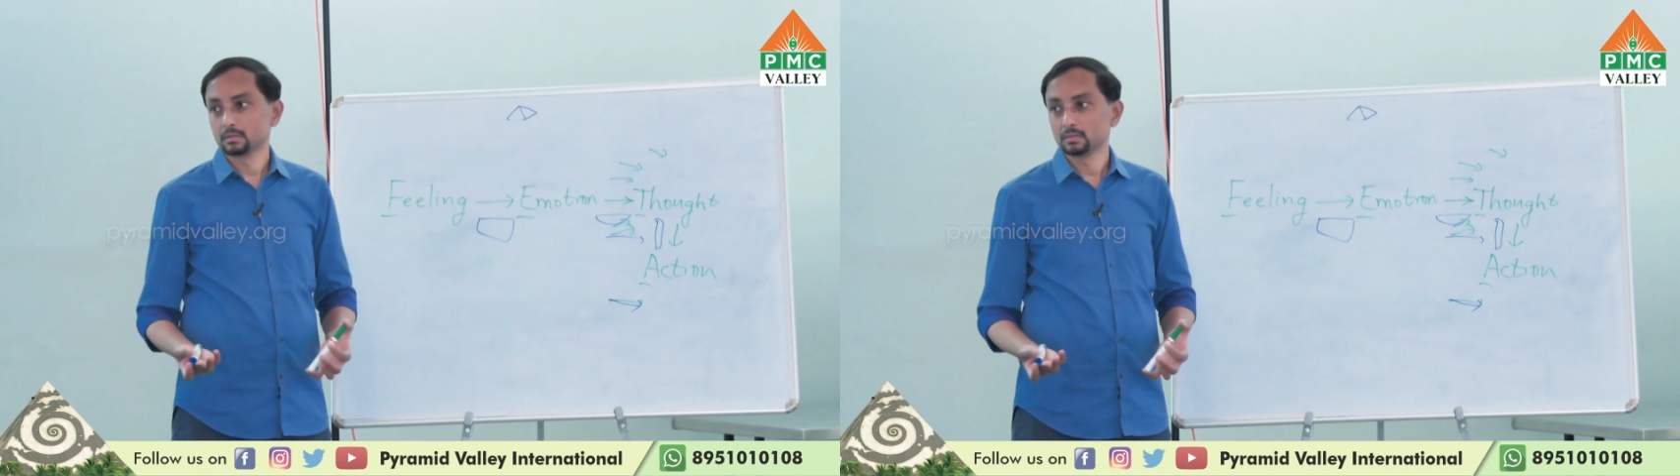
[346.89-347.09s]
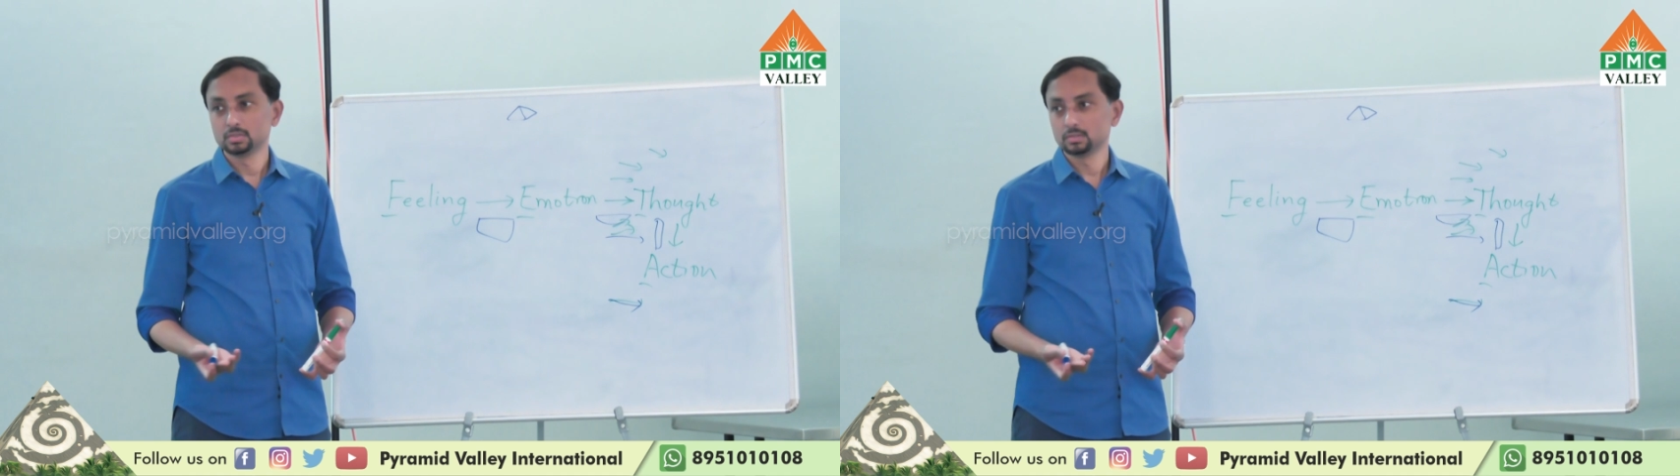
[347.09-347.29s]

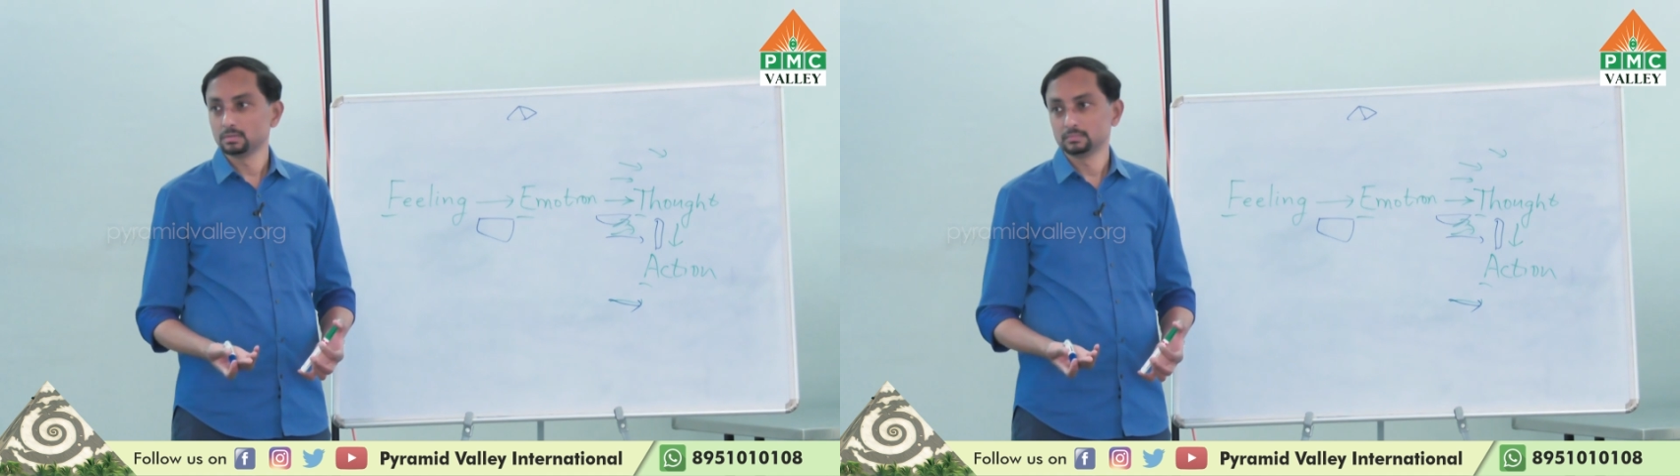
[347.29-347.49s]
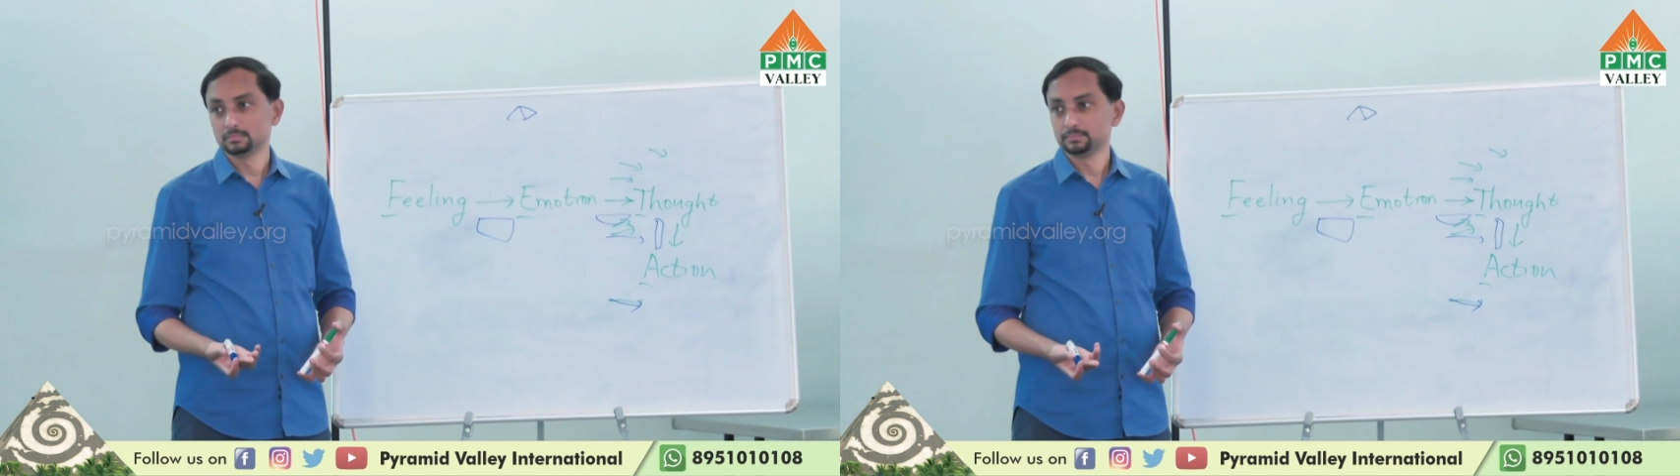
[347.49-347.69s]
Understood?
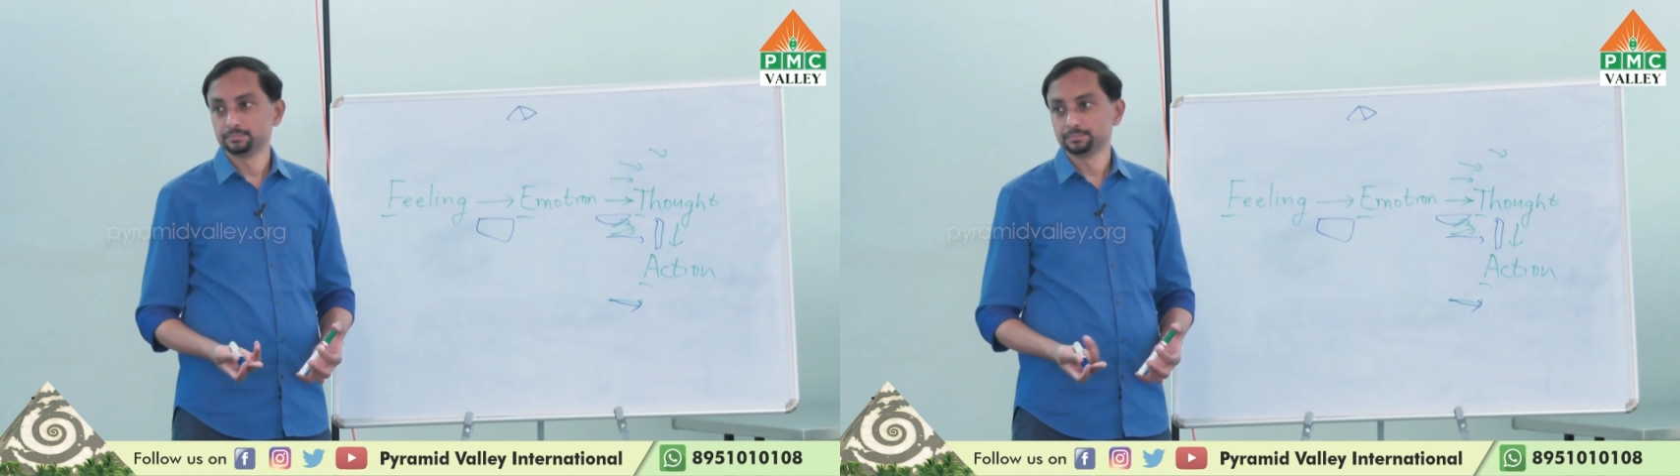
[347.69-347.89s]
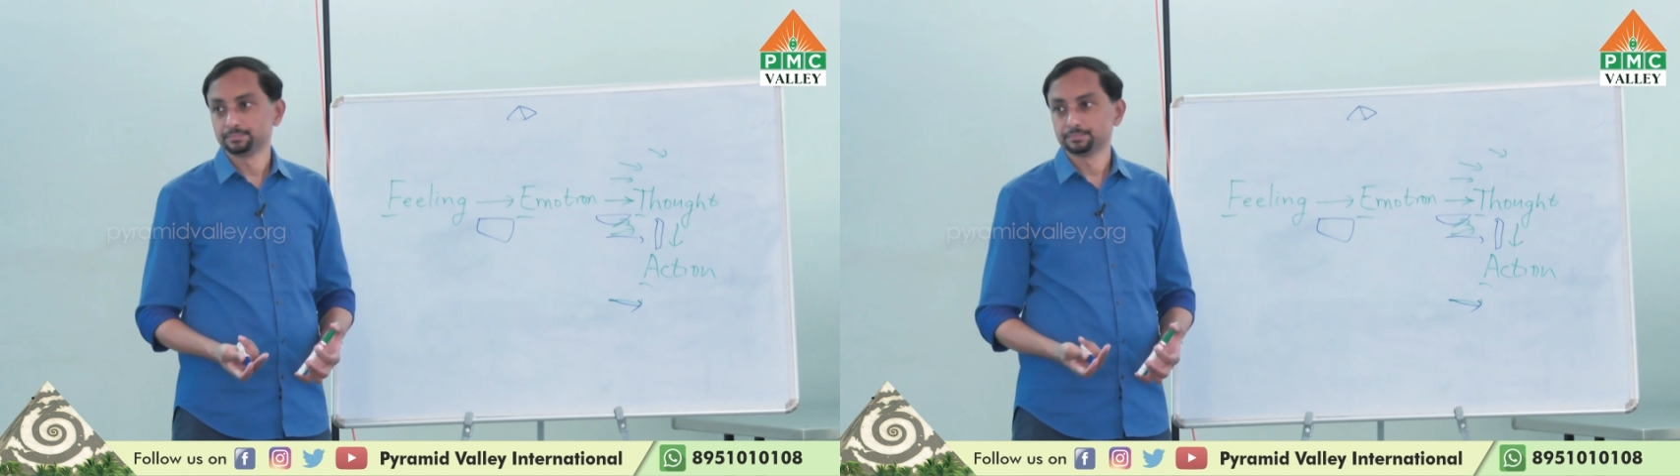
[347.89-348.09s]

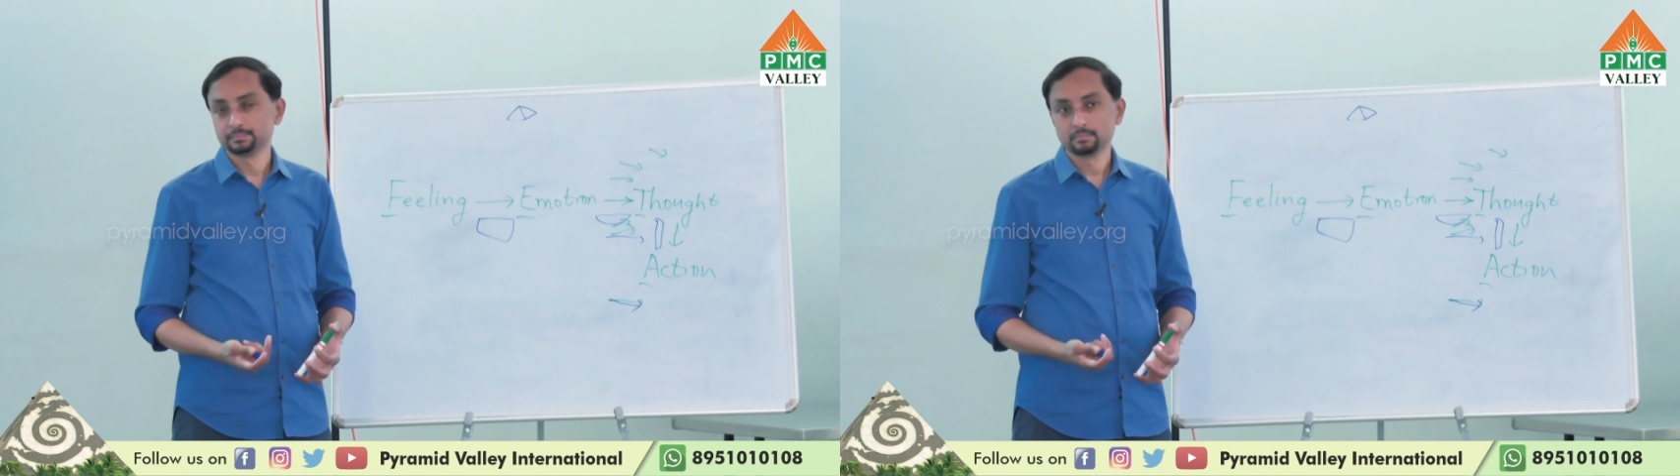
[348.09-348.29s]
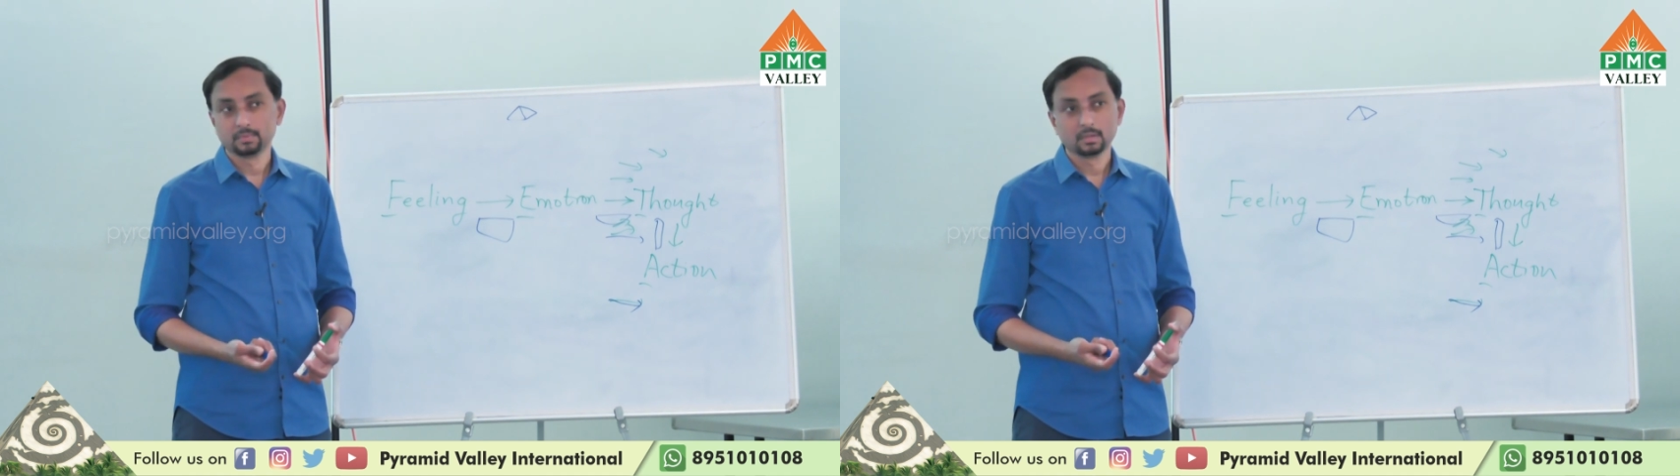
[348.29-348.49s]

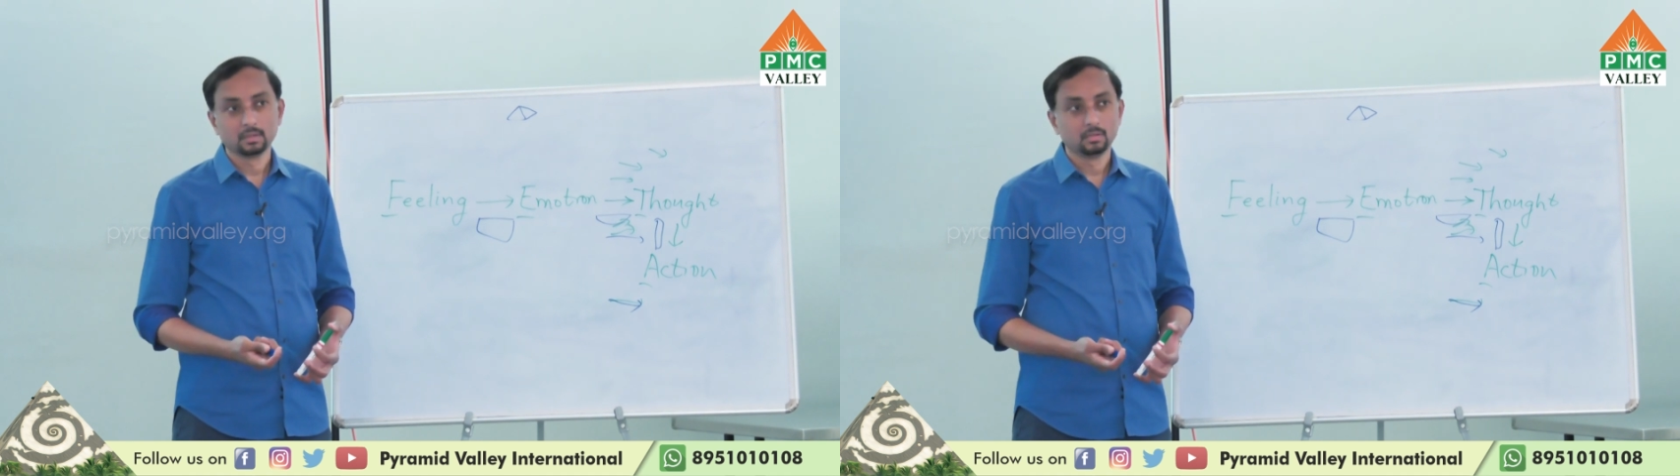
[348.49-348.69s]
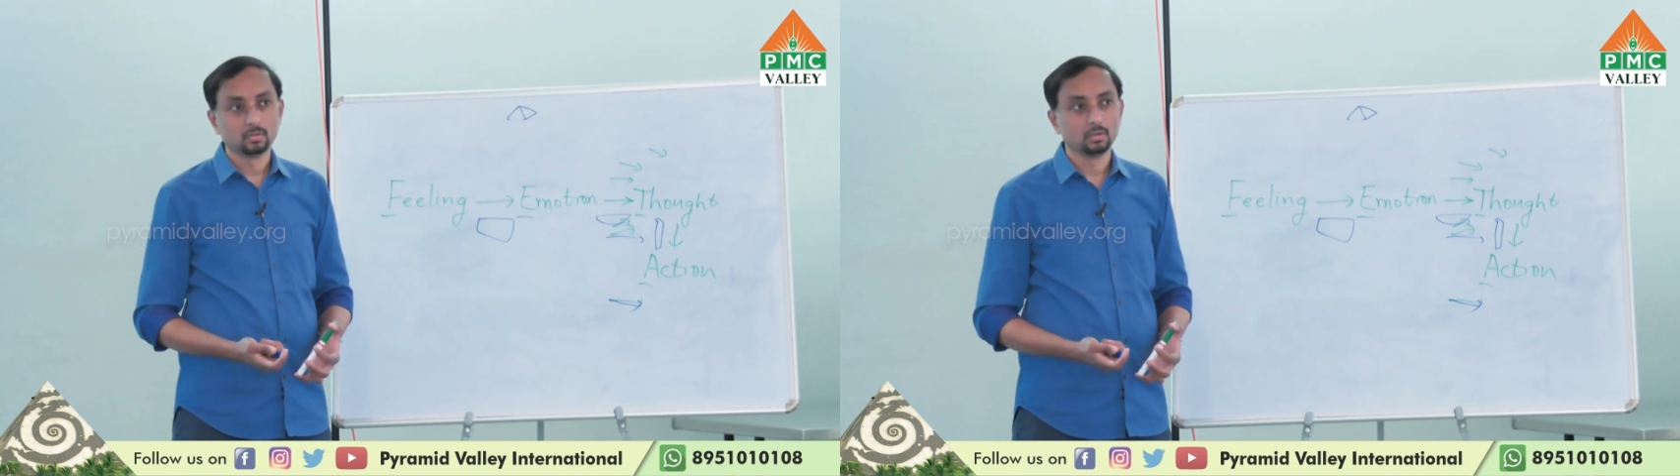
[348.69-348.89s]

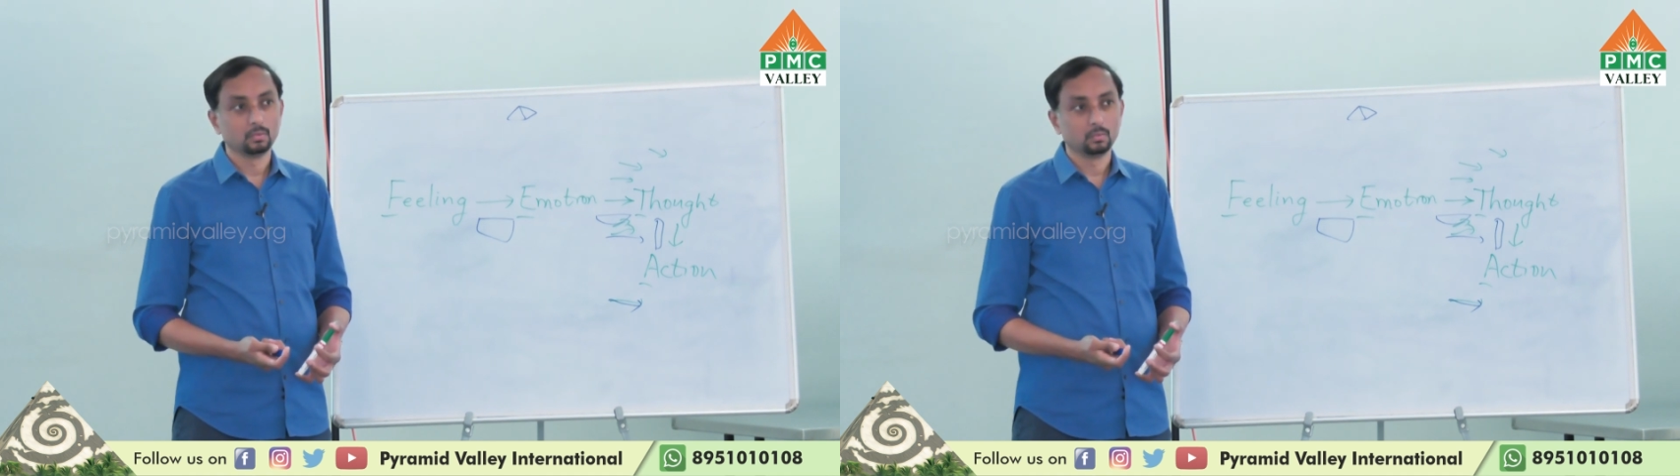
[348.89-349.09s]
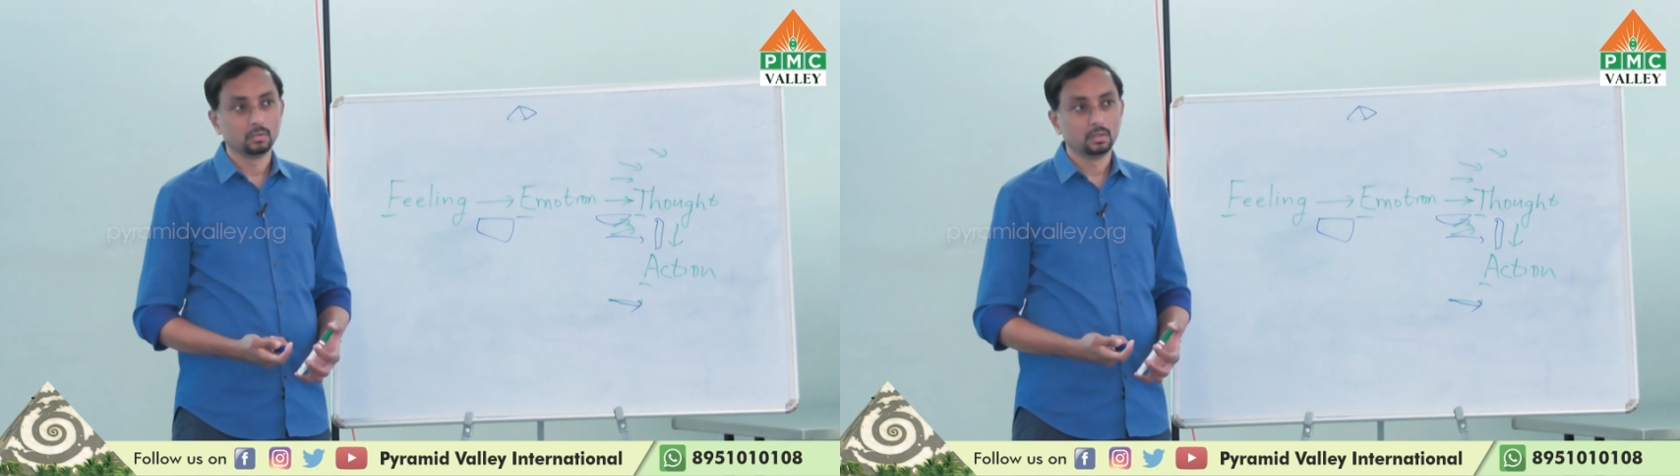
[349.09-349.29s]

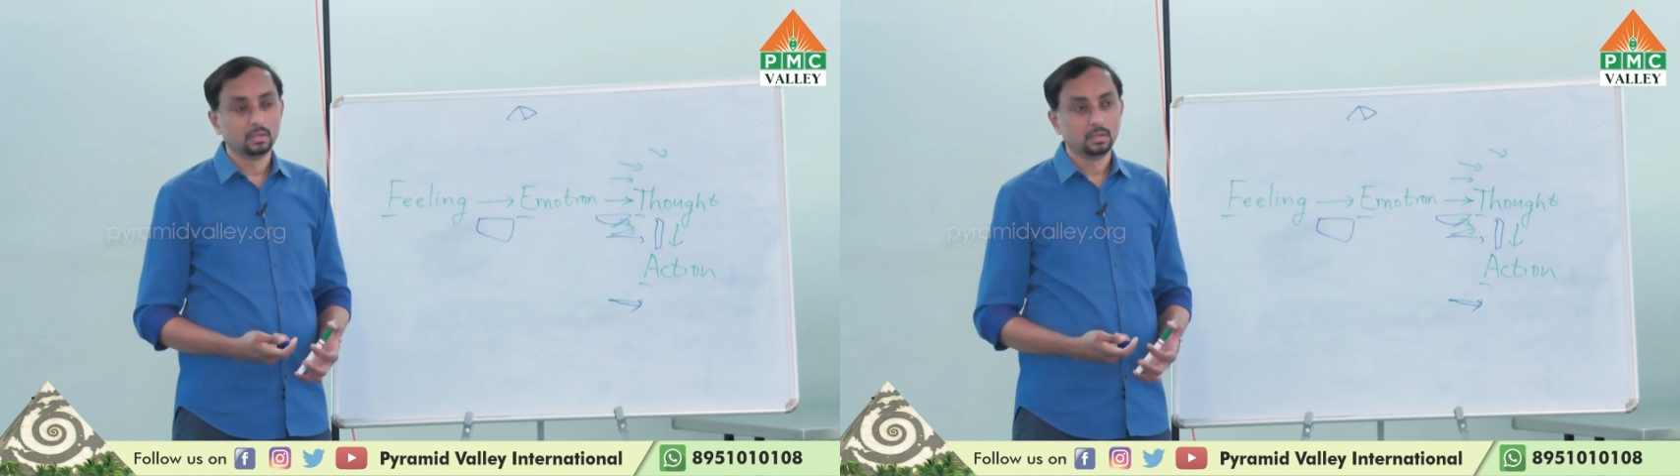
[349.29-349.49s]
So